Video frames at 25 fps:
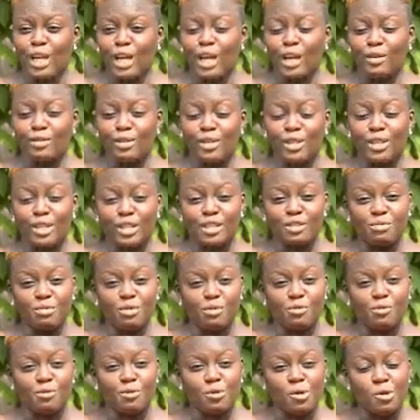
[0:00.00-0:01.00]
Everything has
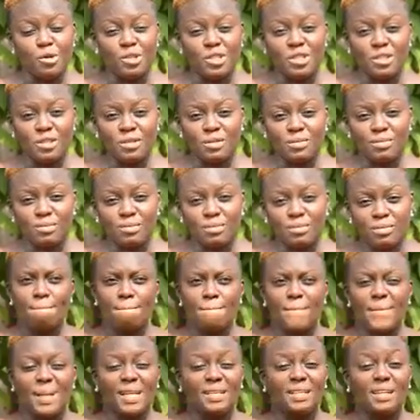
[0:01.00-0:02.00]
been frozen.
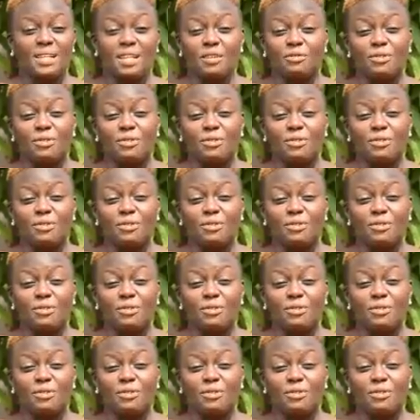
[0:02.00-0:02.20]
It has